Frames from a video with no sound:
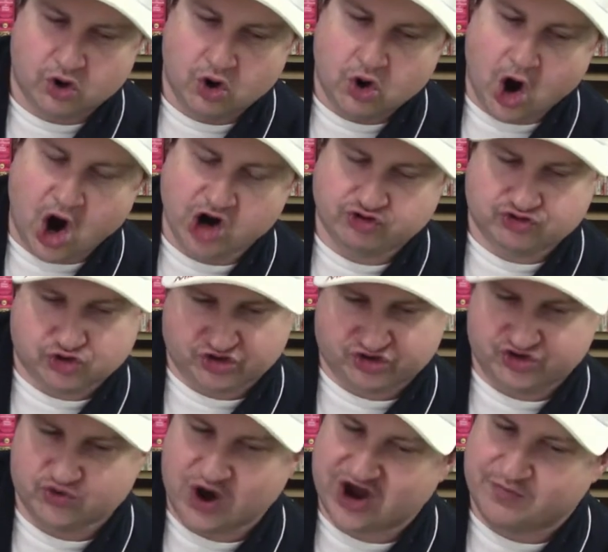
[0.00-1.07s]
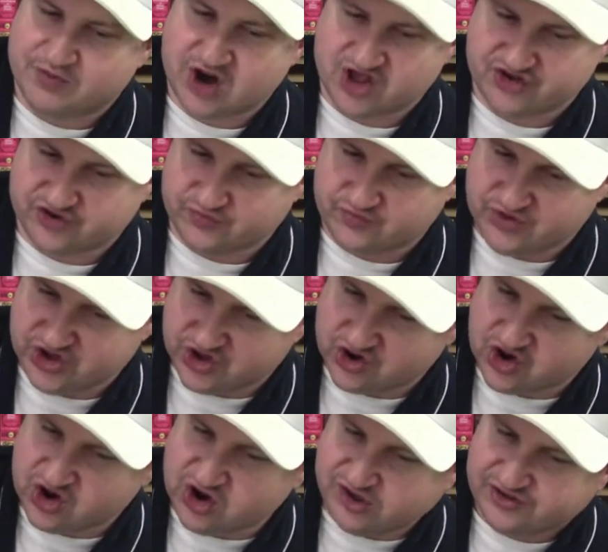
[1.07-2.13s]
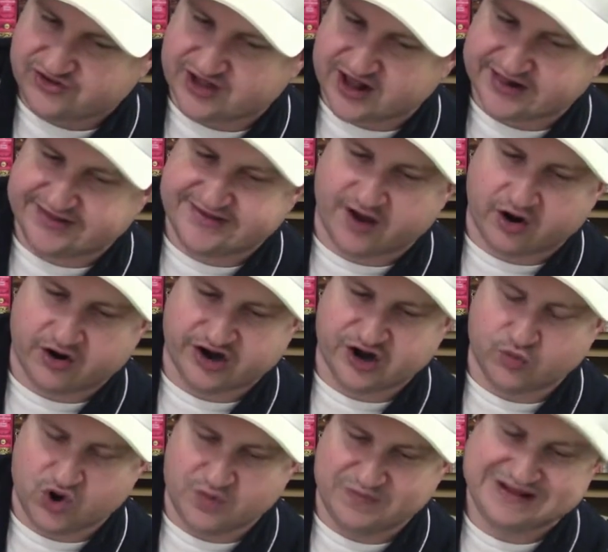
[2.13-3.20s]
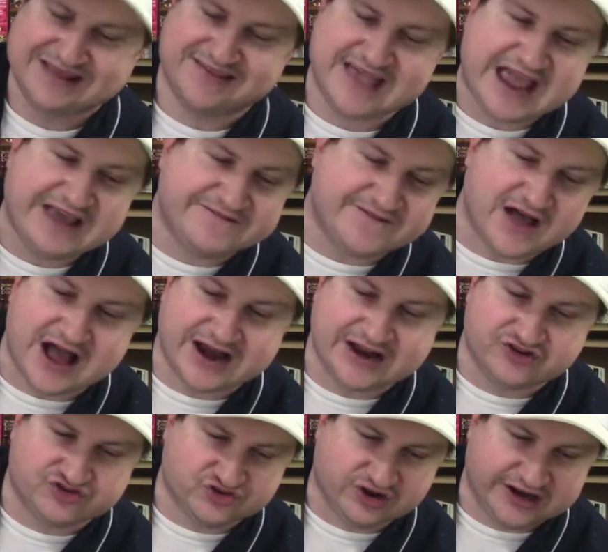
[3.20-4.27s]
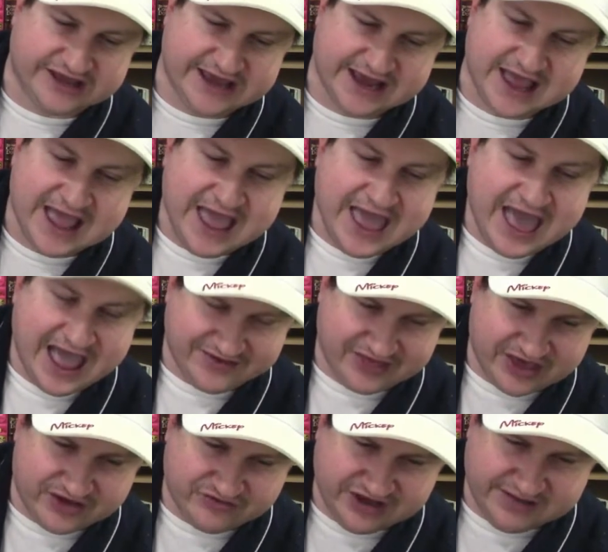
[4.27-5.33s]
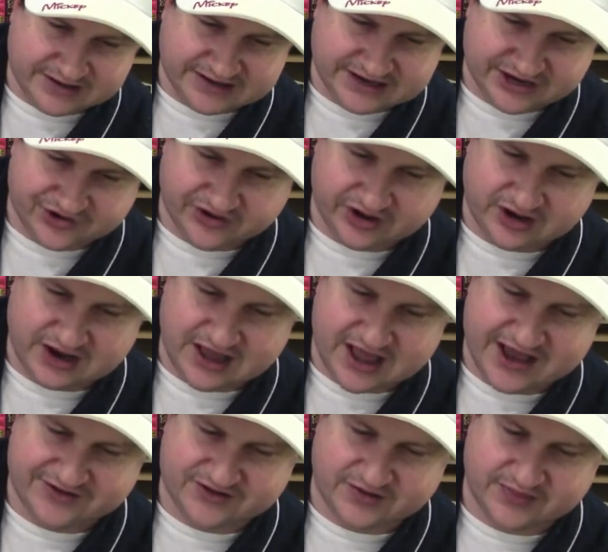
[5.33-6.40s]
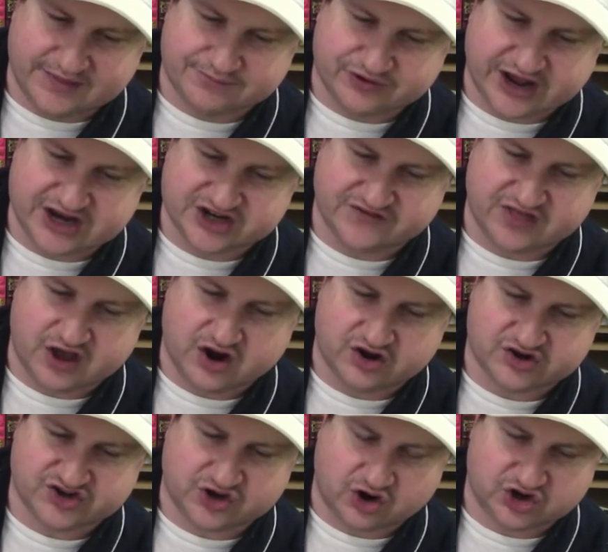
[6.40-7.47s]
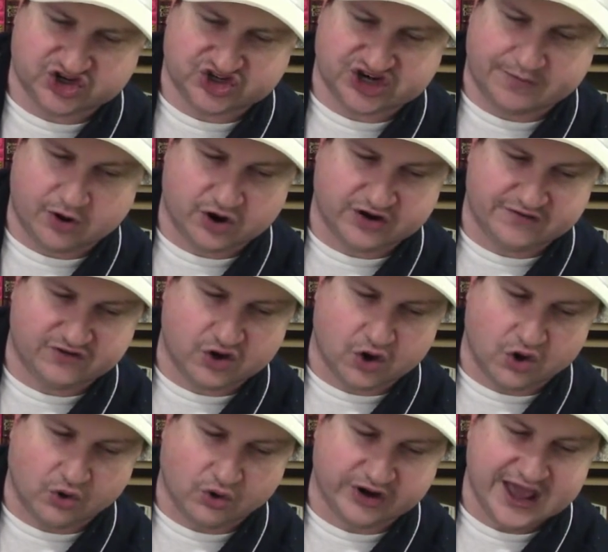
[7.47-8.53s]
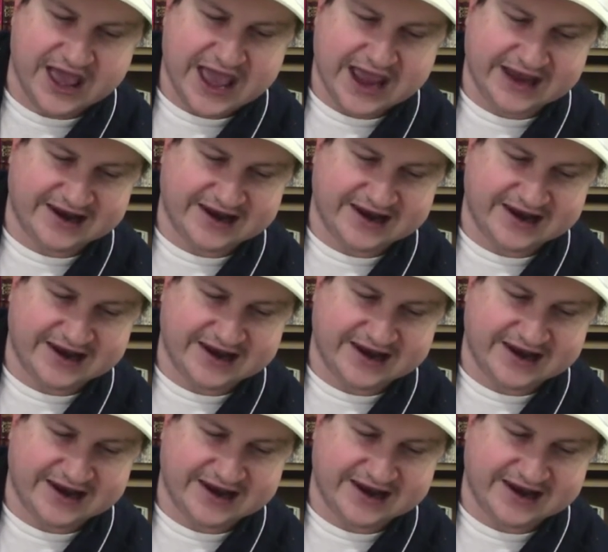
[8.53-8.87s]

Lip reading: I trust you had a pleasant meal, said Zarnewhoop to Zaphod and Trillian as they rematerialized on the bridge of the starship Heart of Gold and lay